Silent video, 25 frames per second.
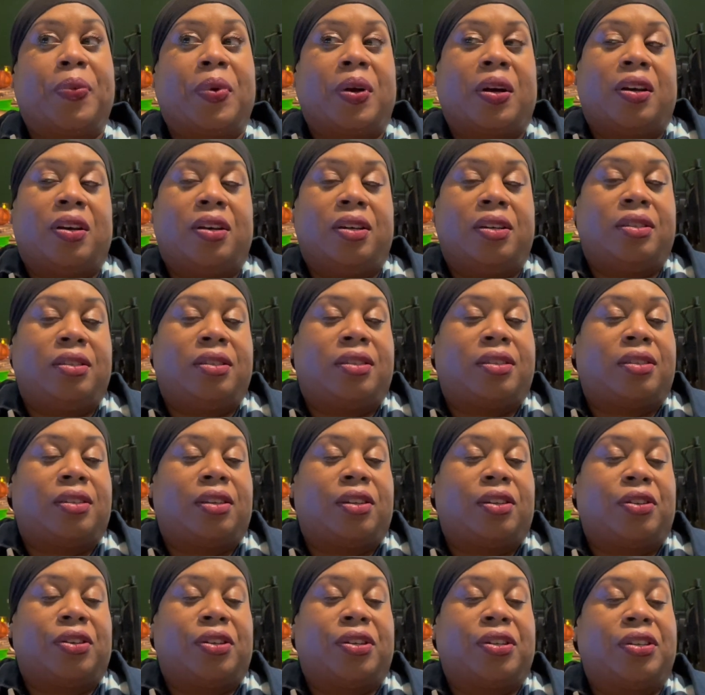
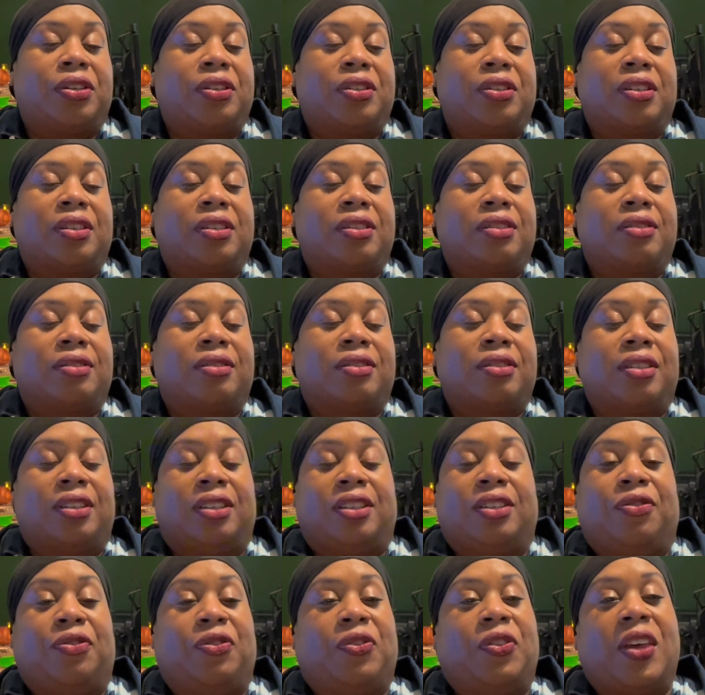considered,
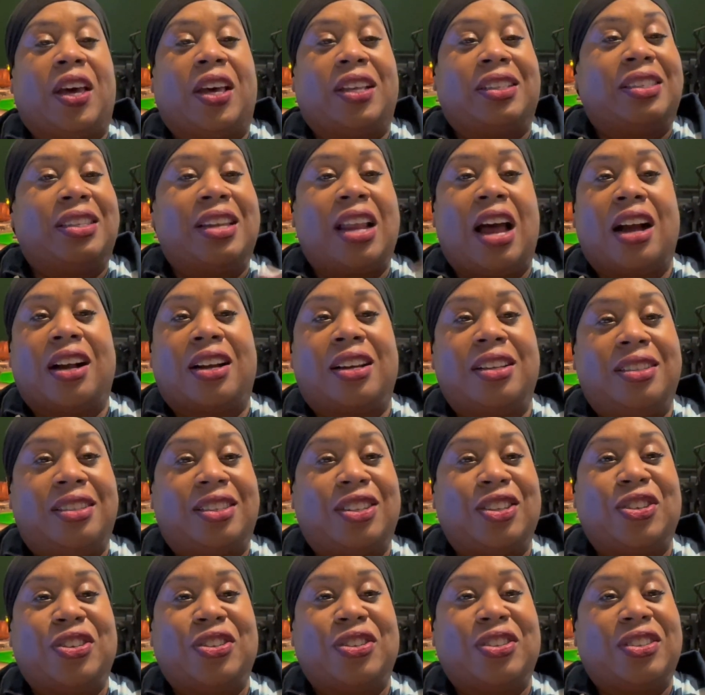if that's not
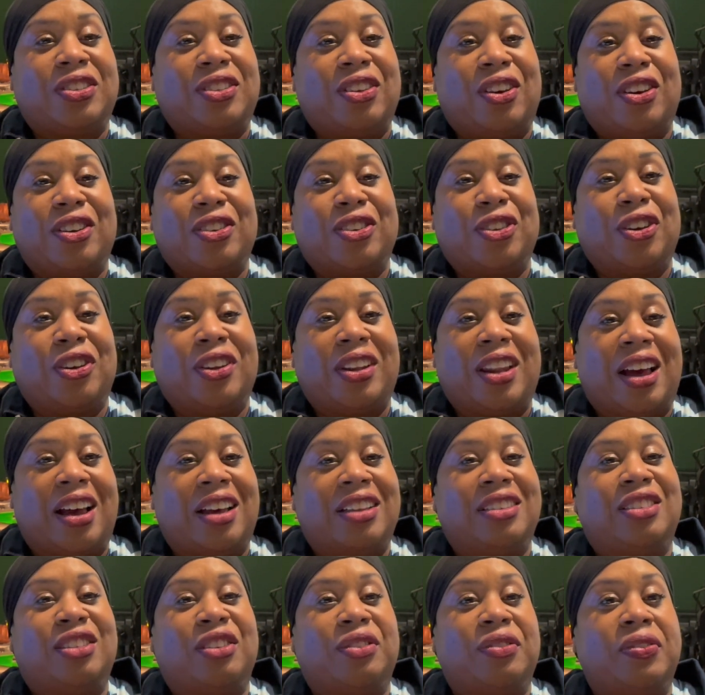considered along your
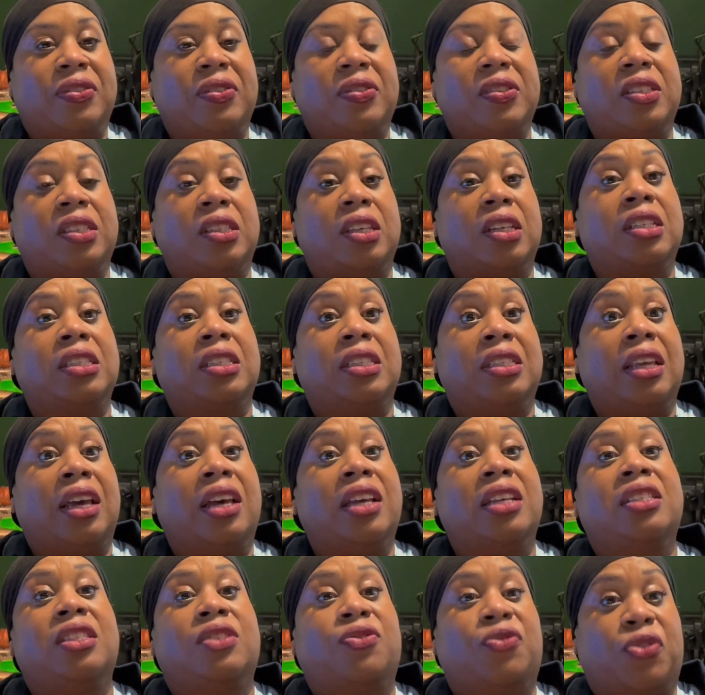lines of
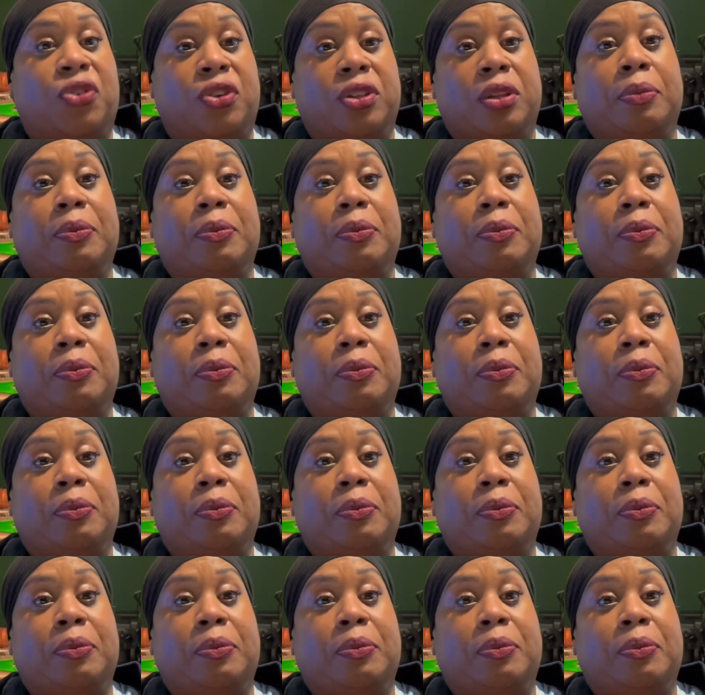success for the